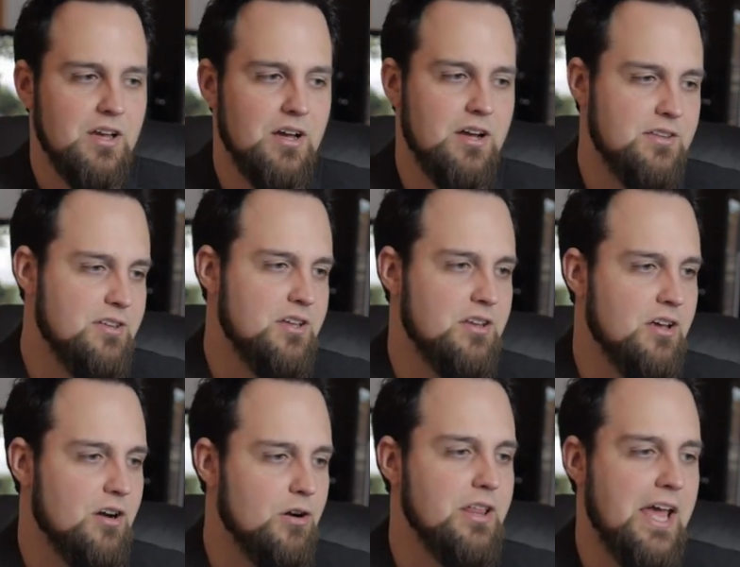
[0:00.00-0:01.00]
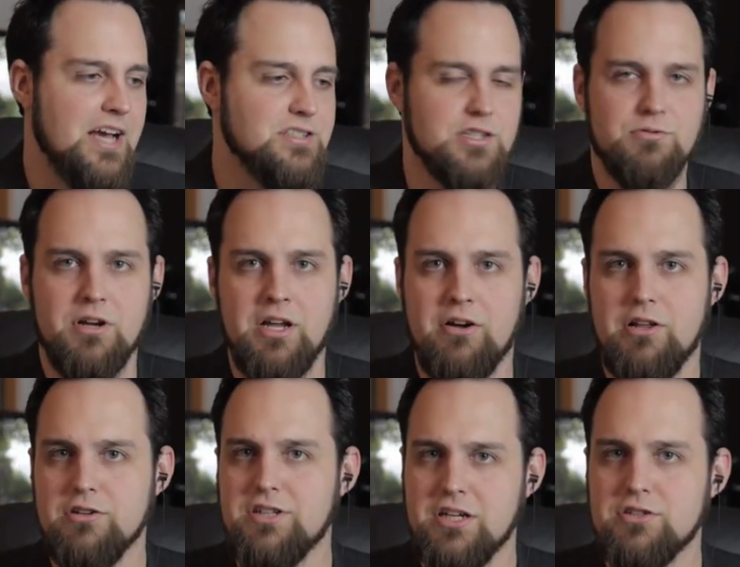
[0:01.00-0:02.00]
Uh, it's in uh, early access right now, and
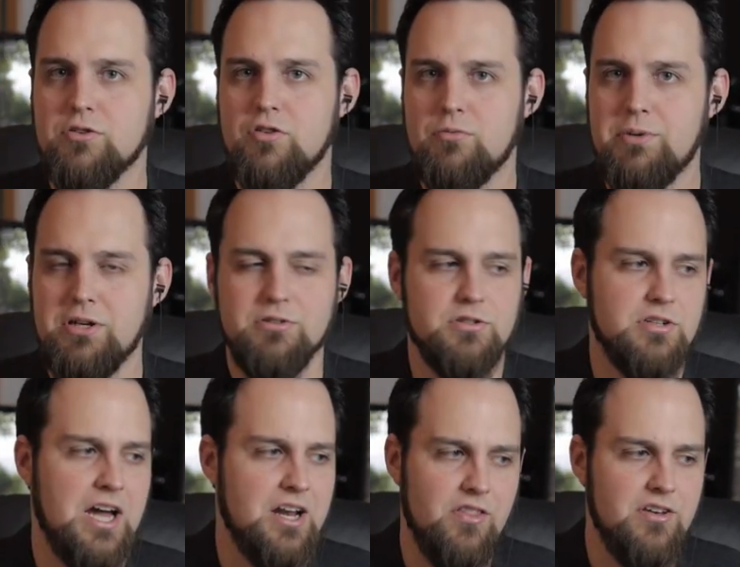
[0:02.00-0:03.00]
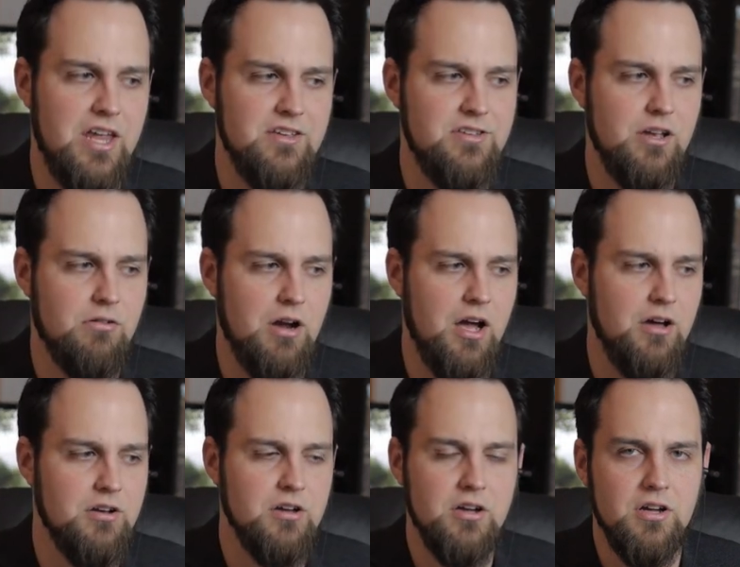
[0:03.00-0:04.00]
it looks like it's going to appeal to kind of the DayZ
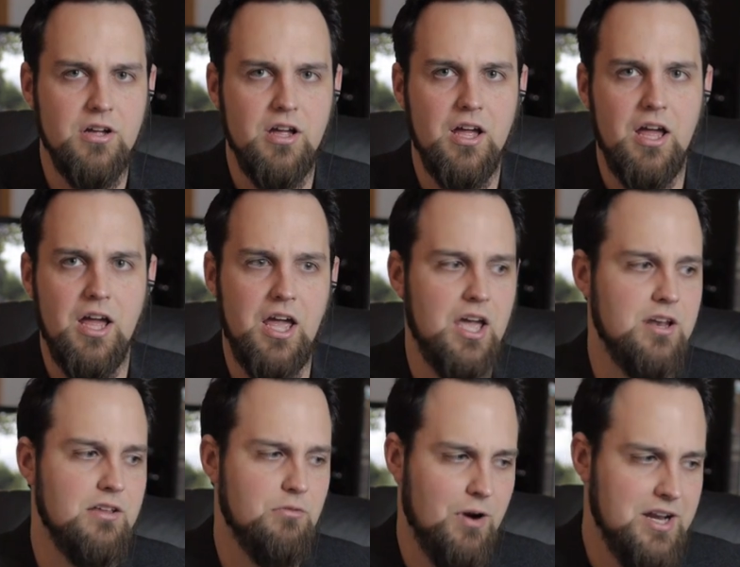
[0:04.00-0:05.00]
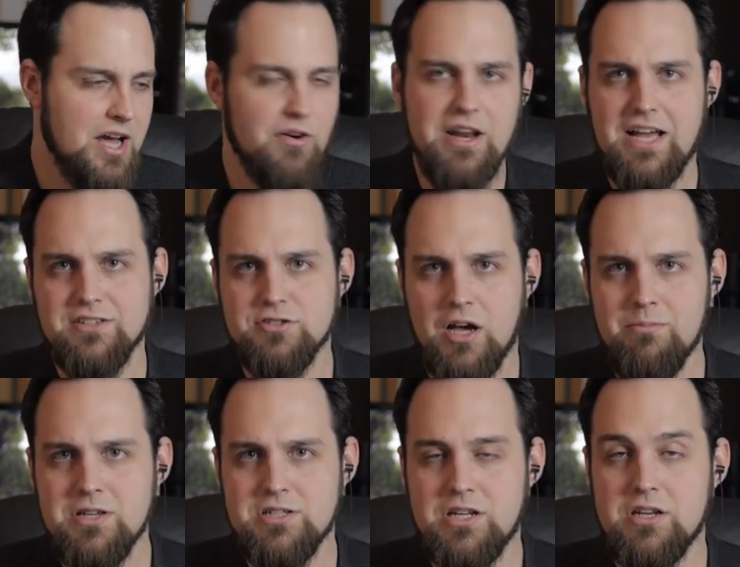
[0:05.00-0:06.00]
crowd, and it, right now it has
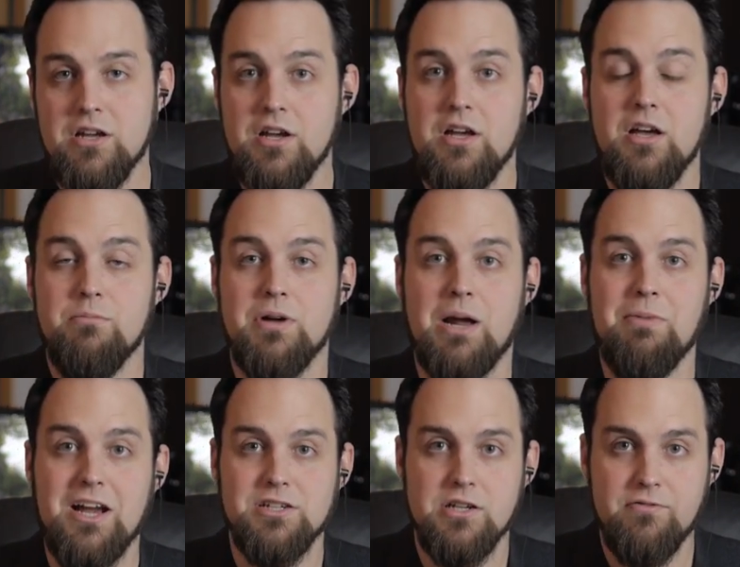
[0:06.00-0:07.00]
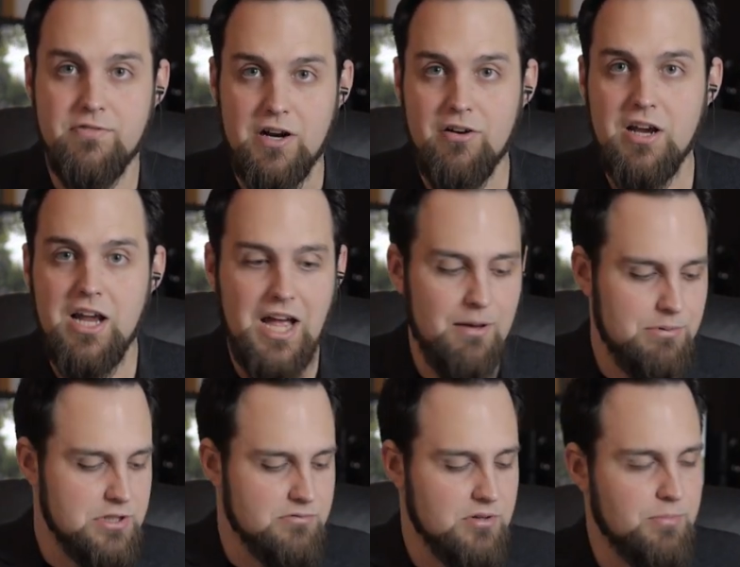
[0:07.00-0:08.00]
zombies in it. But I'm actually very
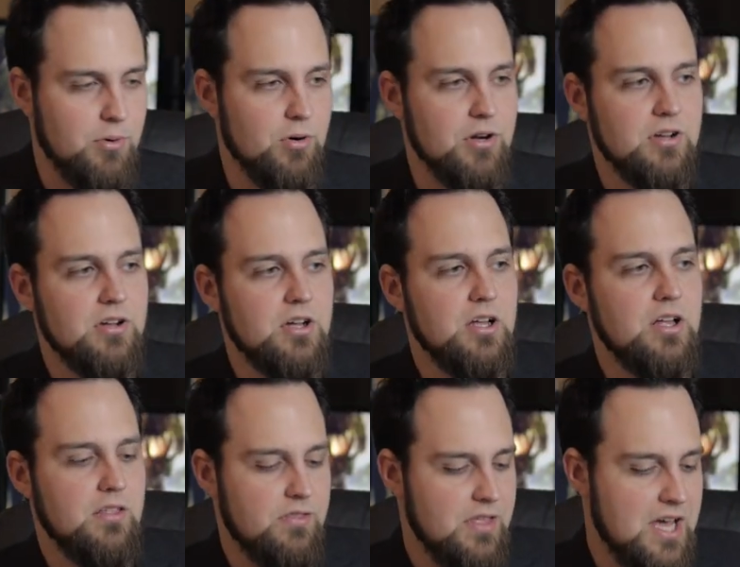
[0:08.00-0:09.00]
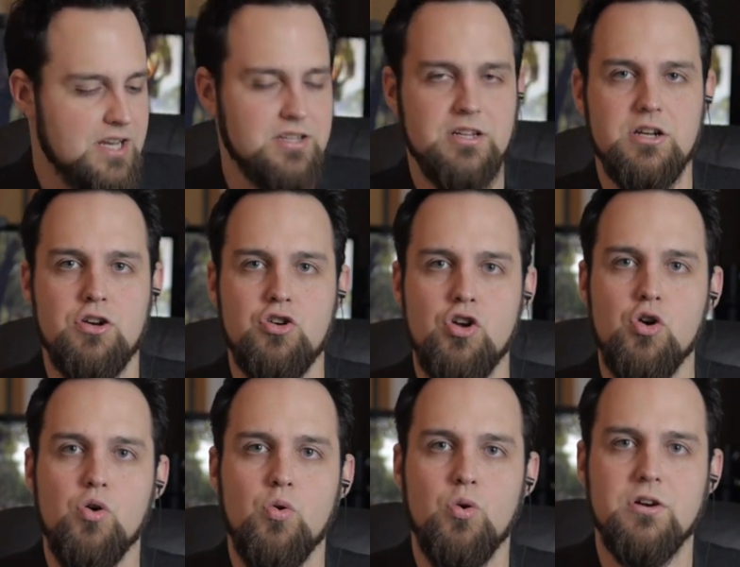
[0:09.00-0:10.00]
happy to report that
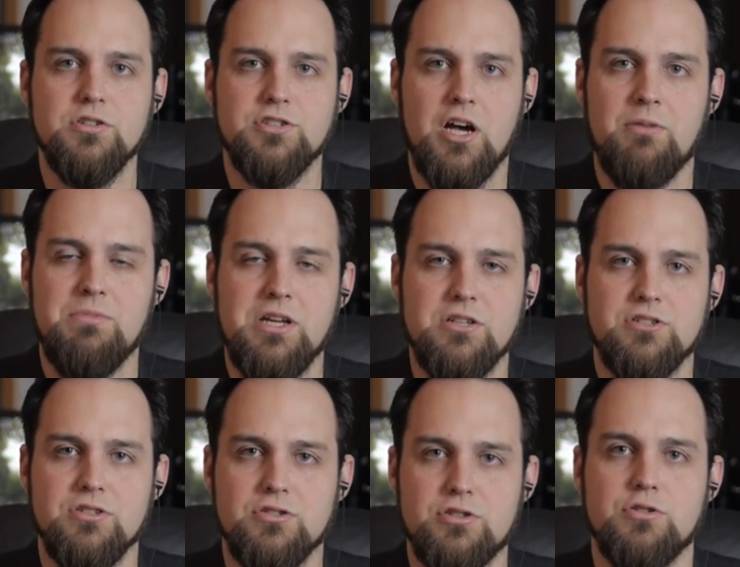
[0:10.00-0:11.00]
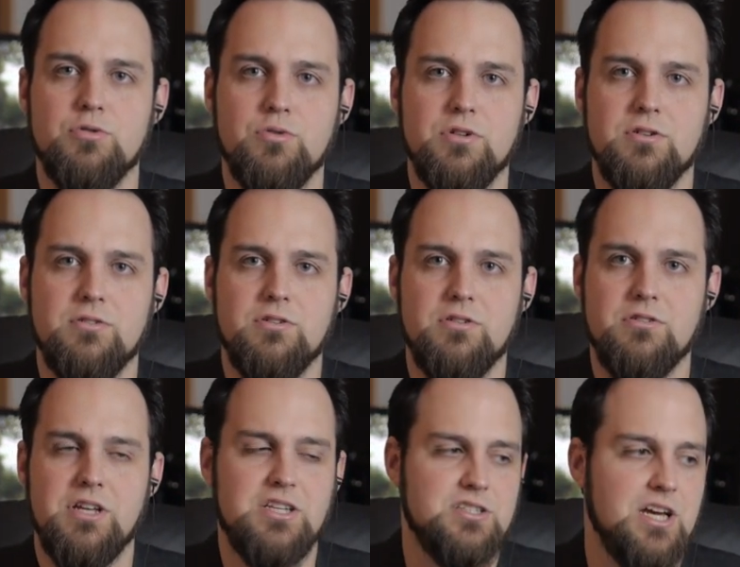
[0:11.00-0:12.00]
no zombies soon.
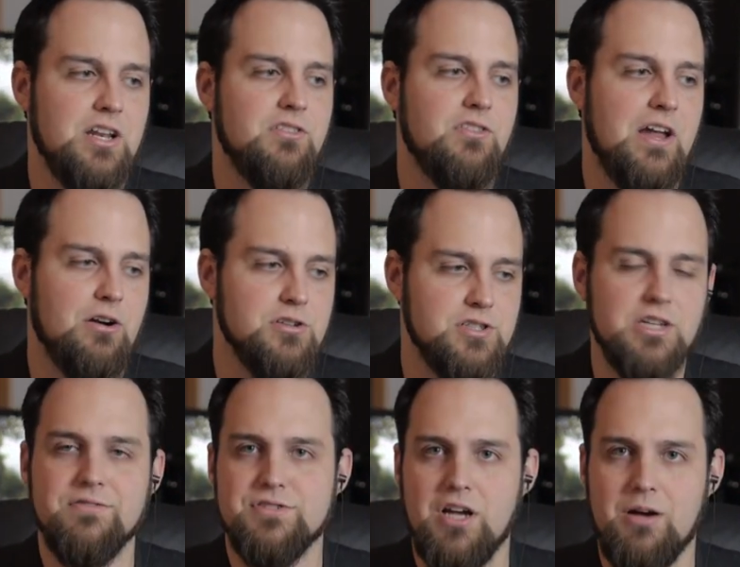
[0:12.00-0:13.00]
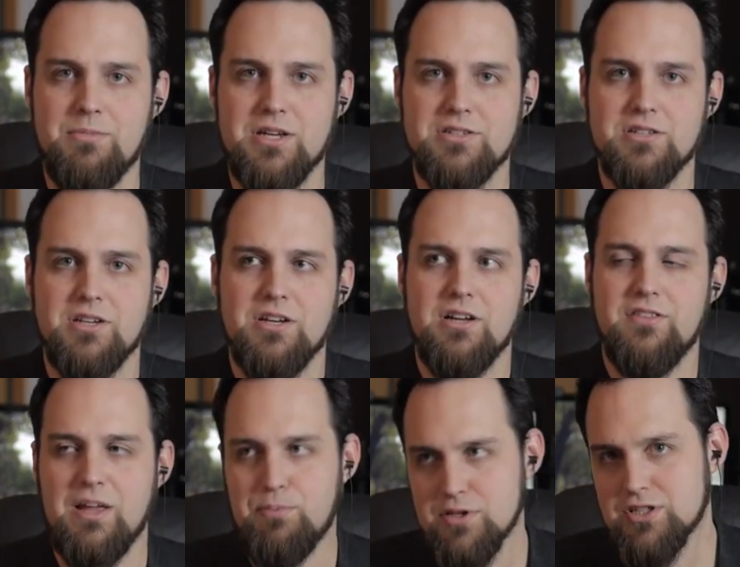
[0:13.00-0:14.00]
They decided that they are sick of zombies.
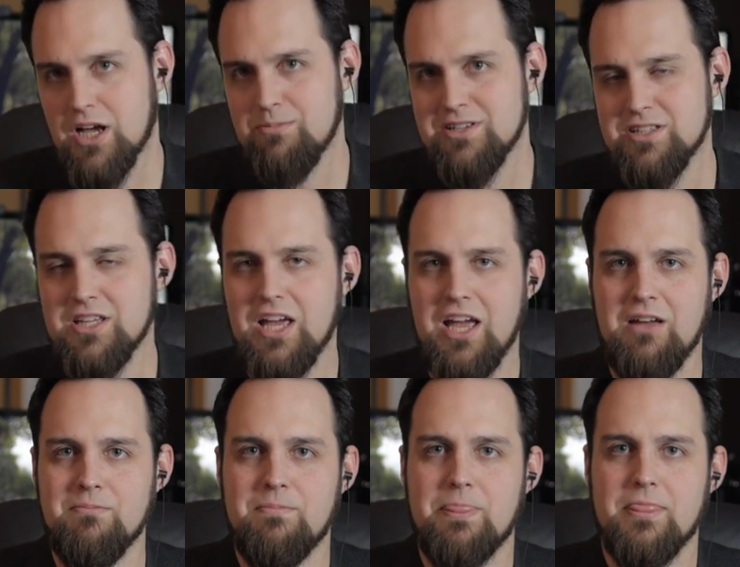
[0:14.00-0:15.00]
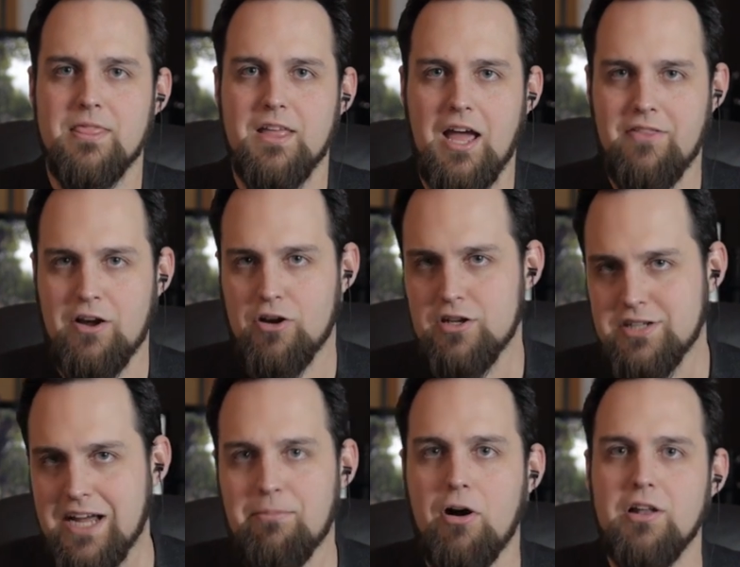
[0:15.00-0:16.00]
They put zombies in the game, and they're going to
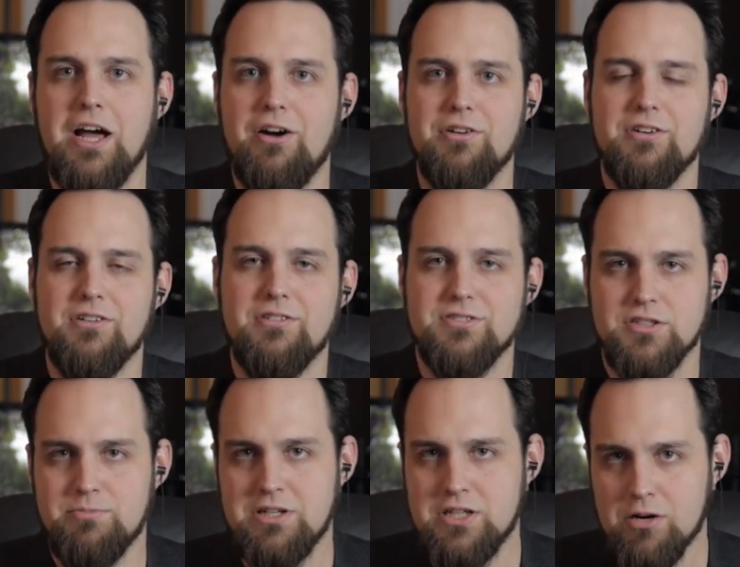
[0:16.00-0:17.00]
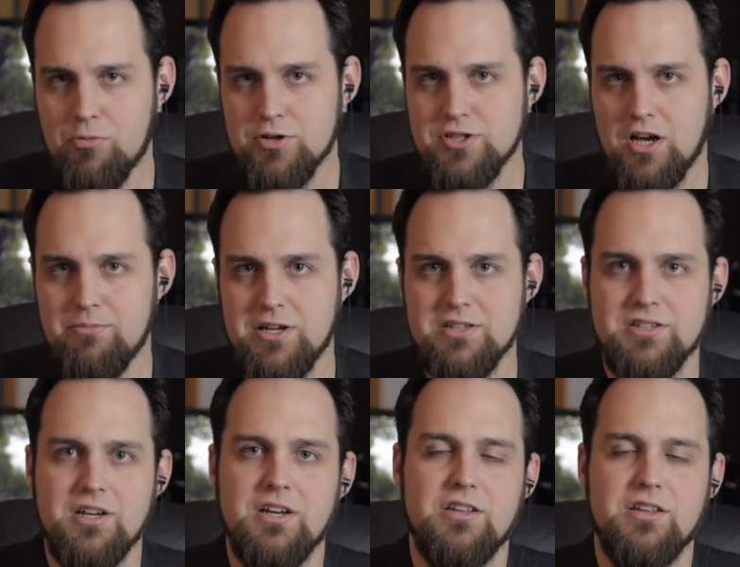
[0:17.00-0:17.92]
take them all out. So there'll be no more zombies.